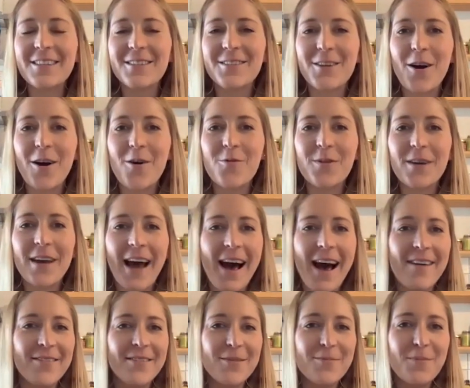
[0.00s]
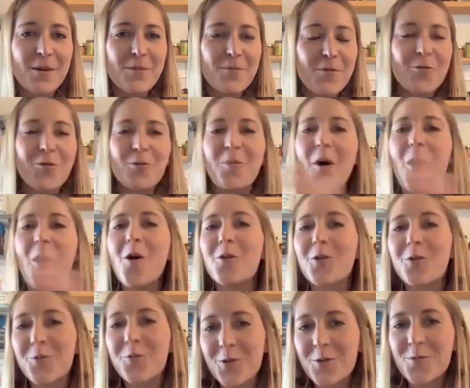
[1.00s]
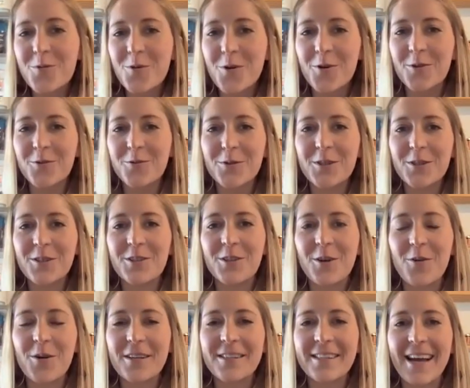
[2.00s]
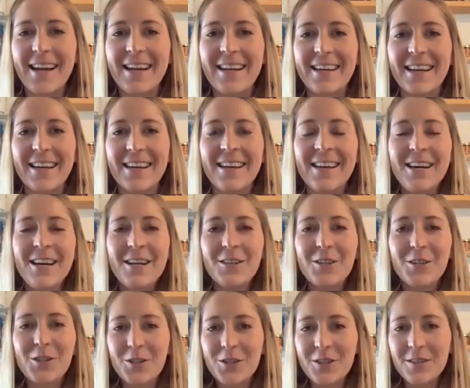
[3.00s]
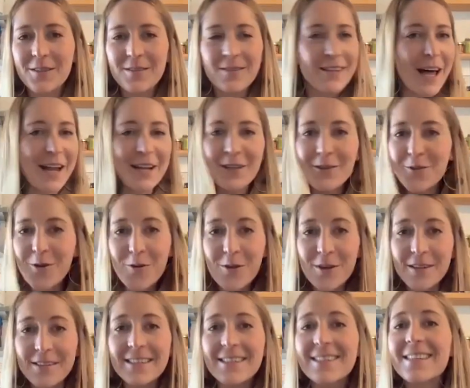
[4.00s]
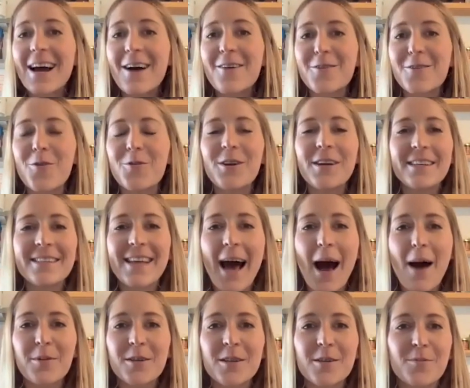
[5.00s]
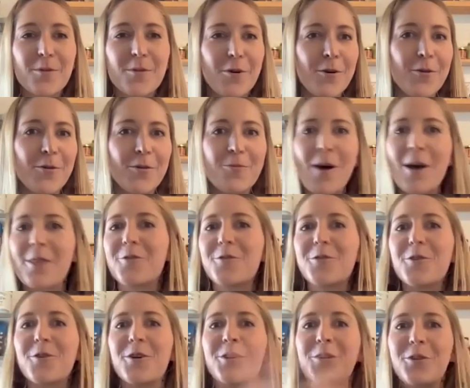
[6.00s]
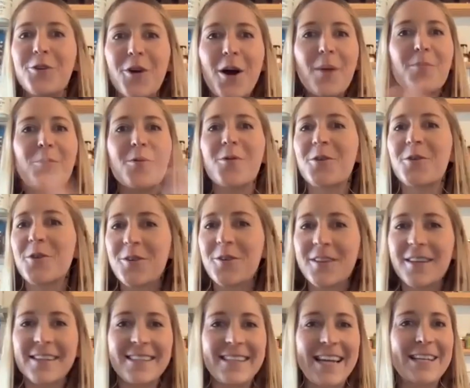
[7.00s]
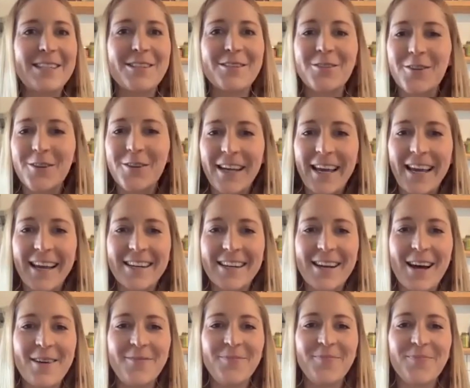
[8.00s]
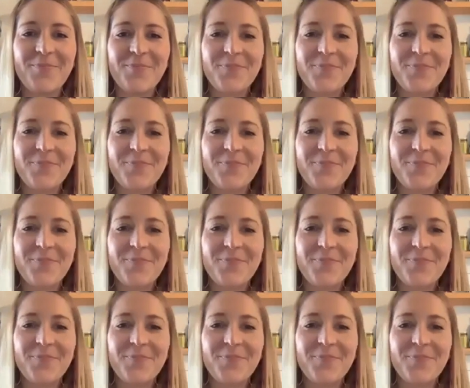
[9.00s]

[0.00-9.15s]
So we have people from all over the world, which is so exciting. And just letting you know, this discount code is applicable whether you're in Europe or you're in the States or you're in Canada.